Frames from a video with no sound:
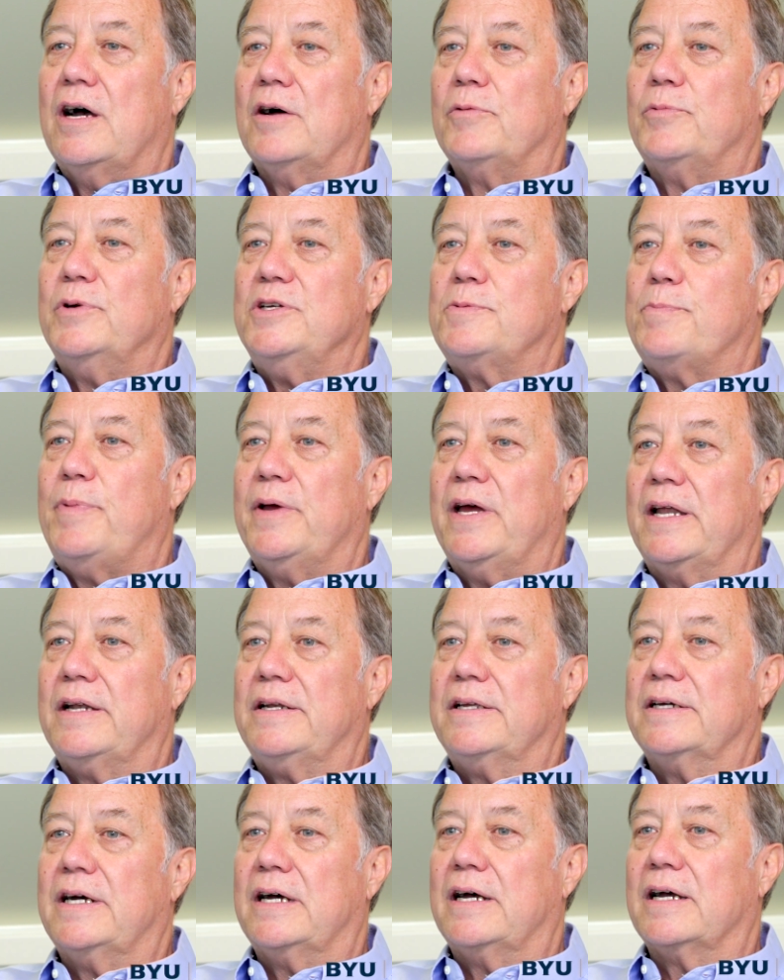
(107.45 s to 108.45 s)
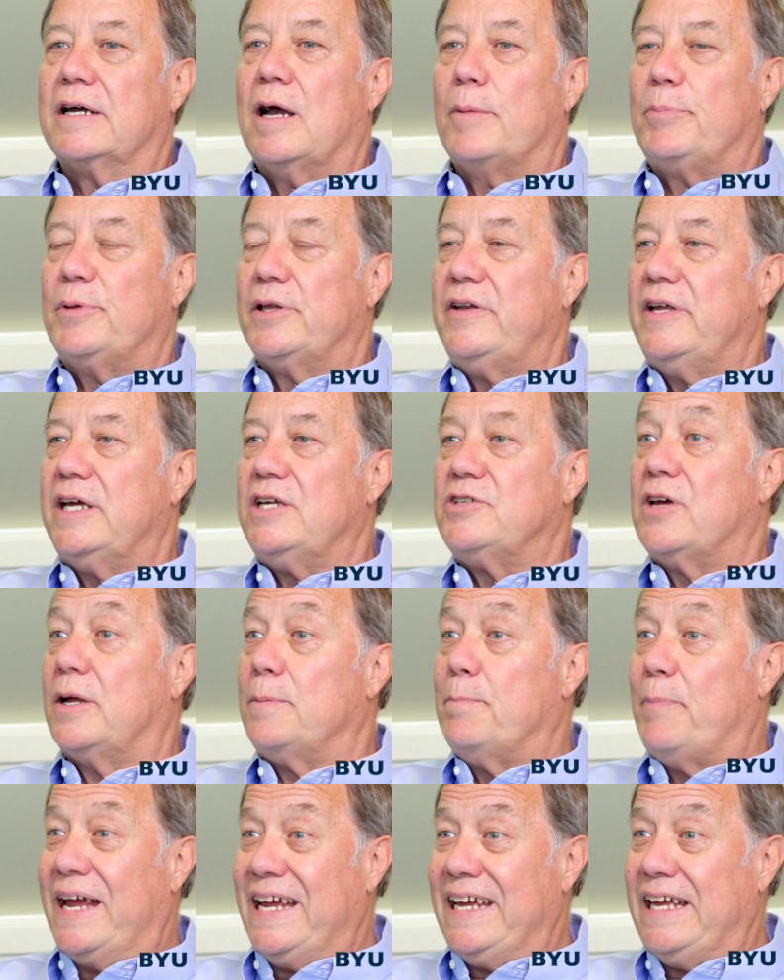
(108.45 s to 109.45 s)
We spend a couple of days
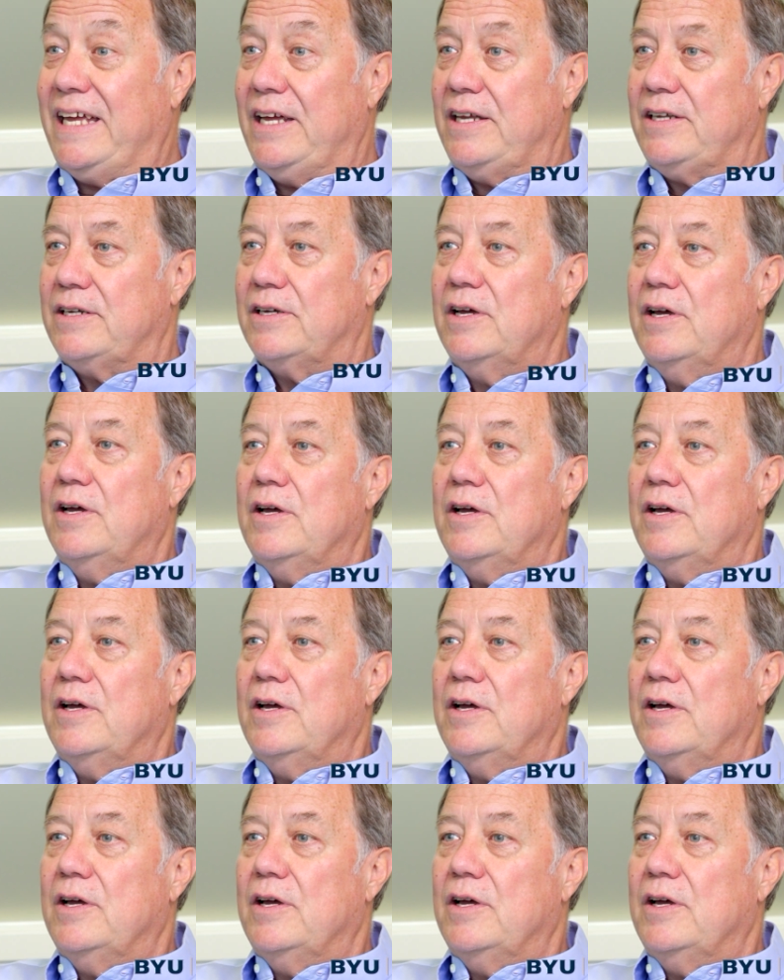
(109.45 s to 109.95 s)
on banking.